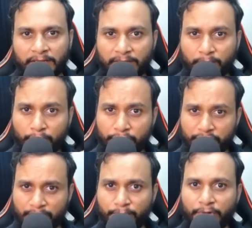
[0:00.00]
The
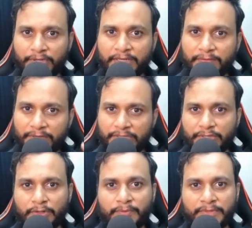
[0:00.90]
most important
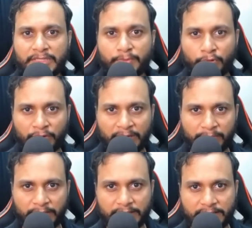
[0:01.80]
feature of this
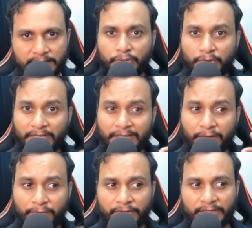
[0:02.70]
program is you
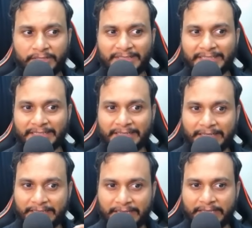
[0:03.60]
get a filtered and
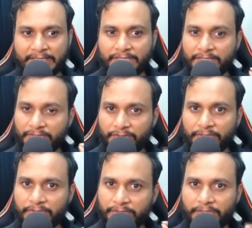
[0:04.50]
condensed
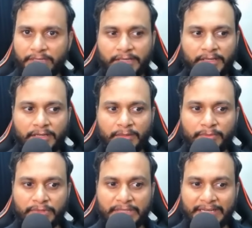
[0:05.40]
structured
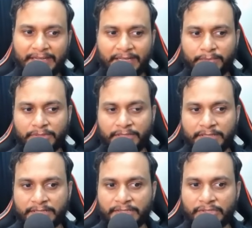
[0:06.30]
curriculum, in-depth
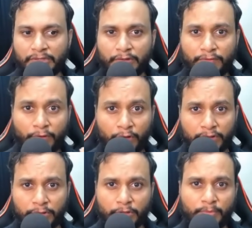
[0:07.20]
discussion of
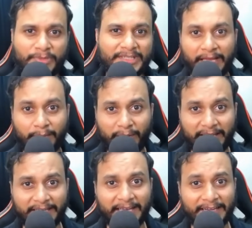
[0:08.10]
all the topics, and
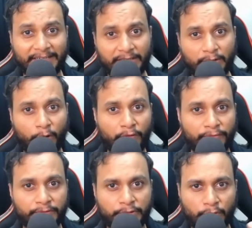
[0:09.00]
my guarantee
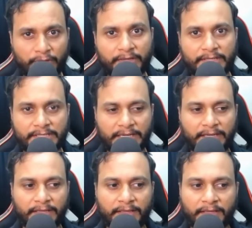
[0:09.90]
of your
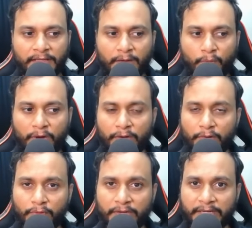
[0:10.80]
understanding,
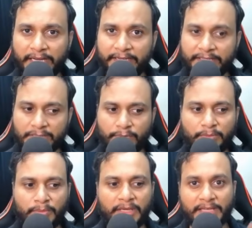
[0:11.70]
one-on-one guidance
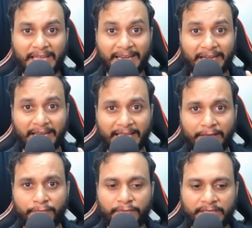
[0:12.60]
with me, and
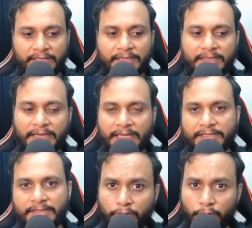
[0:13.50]
live weekend
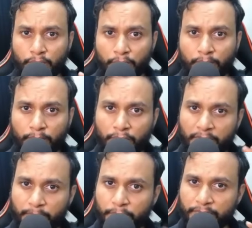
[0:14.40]
classes. To know
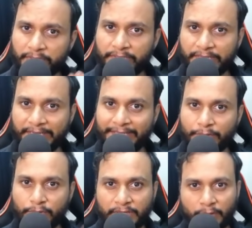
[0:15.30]
more about the
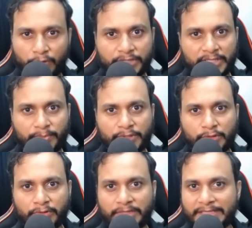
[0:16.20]
training, you can WhatsApp
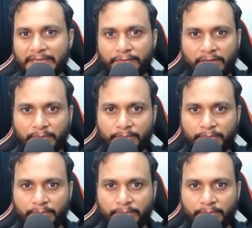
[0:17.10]
us on this given